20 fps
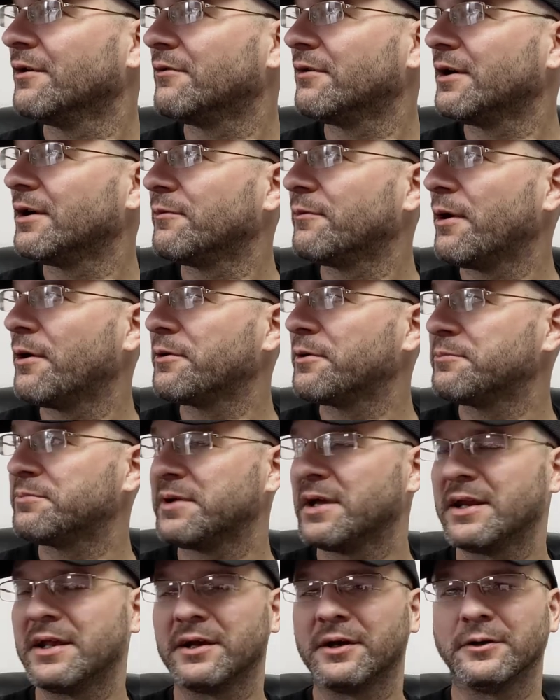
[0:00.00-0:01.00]
how I wound up
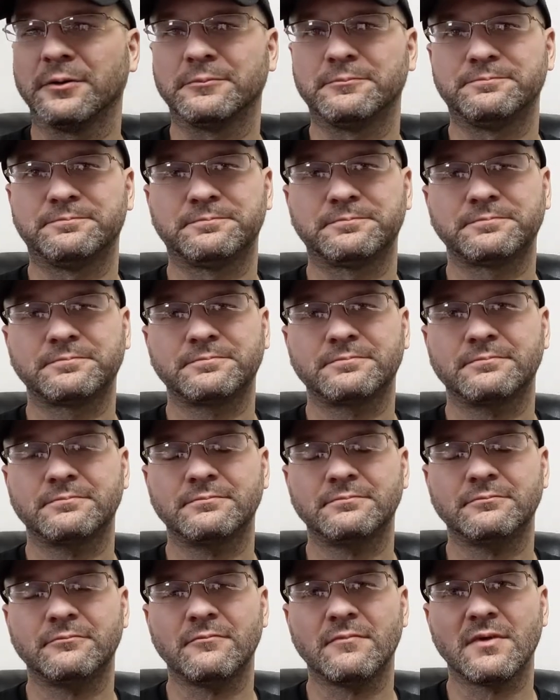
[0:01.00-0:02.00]
dating her.
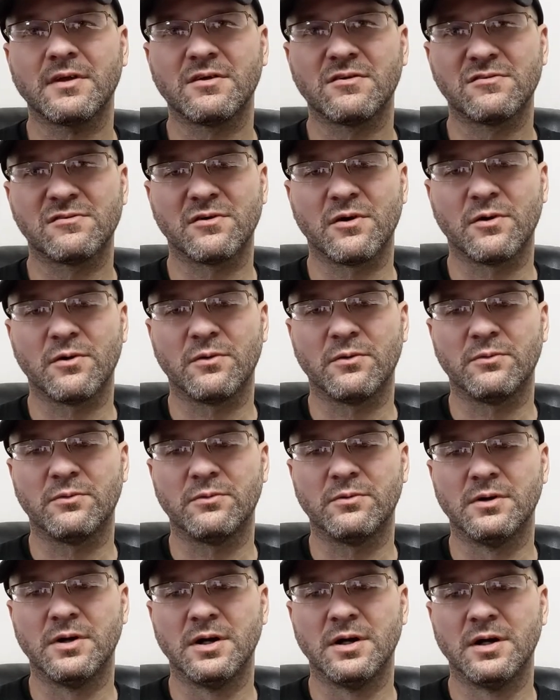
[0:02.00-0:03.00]

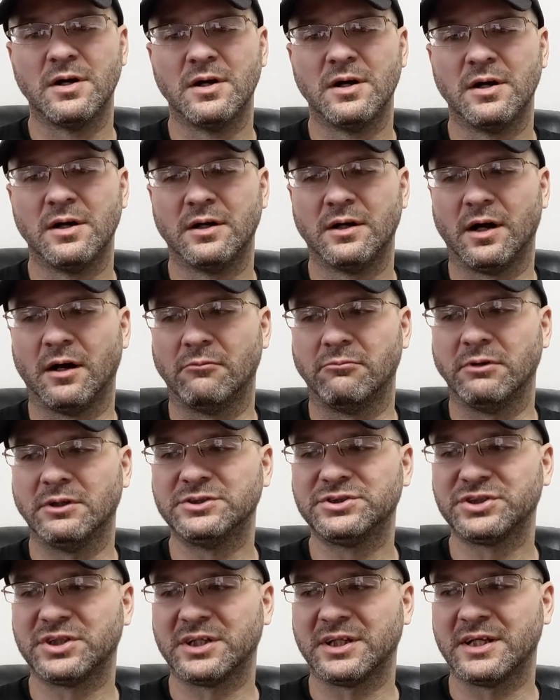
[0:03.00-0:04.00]
So
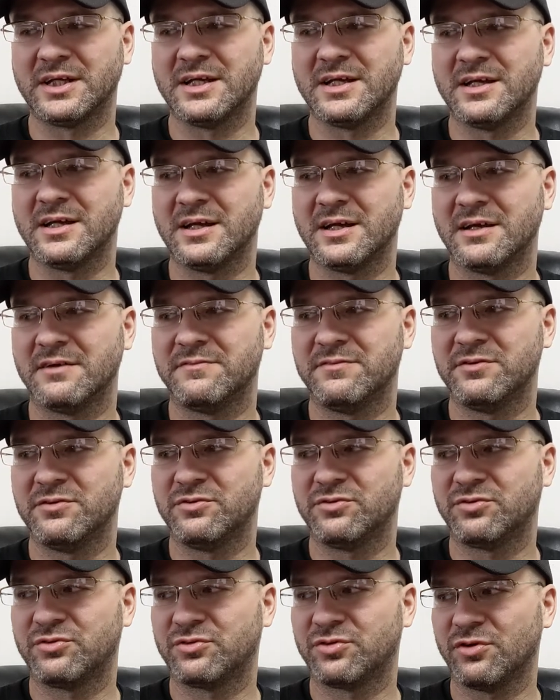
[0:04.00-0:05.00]
originally, if you
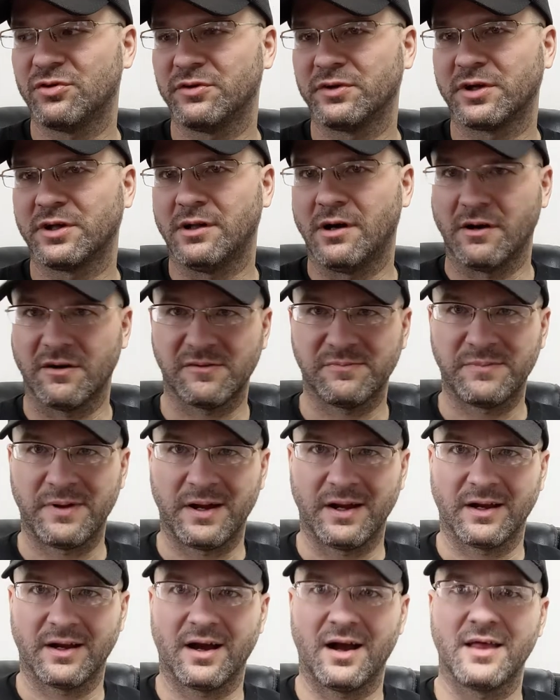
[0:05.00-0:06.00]
turn the clocks
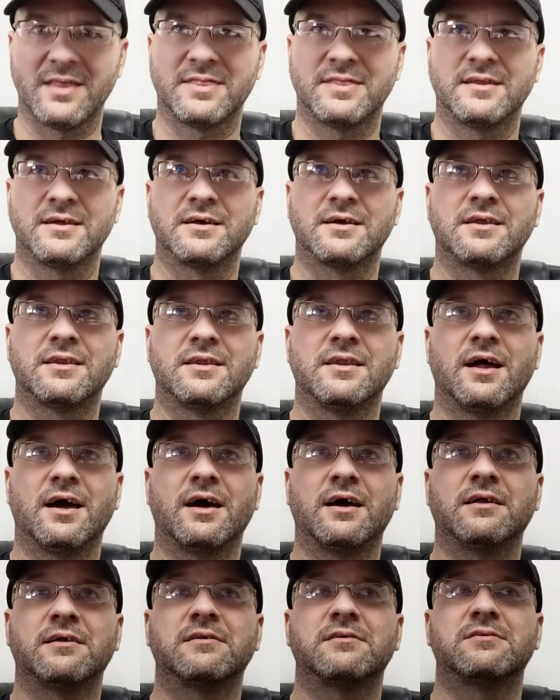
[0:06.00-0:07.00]
back, I think
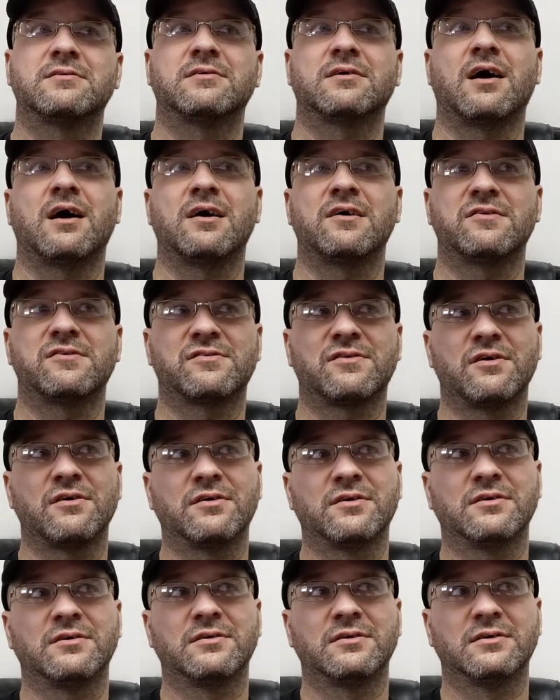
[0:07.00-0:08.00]
that uh, I
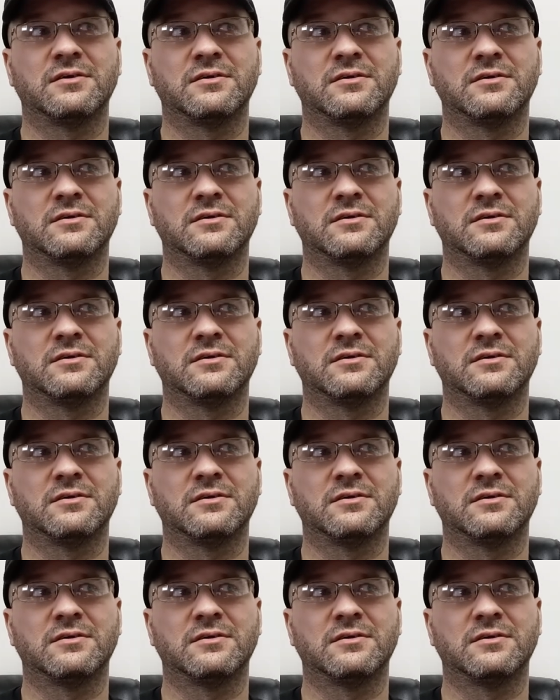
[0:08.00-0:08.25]
started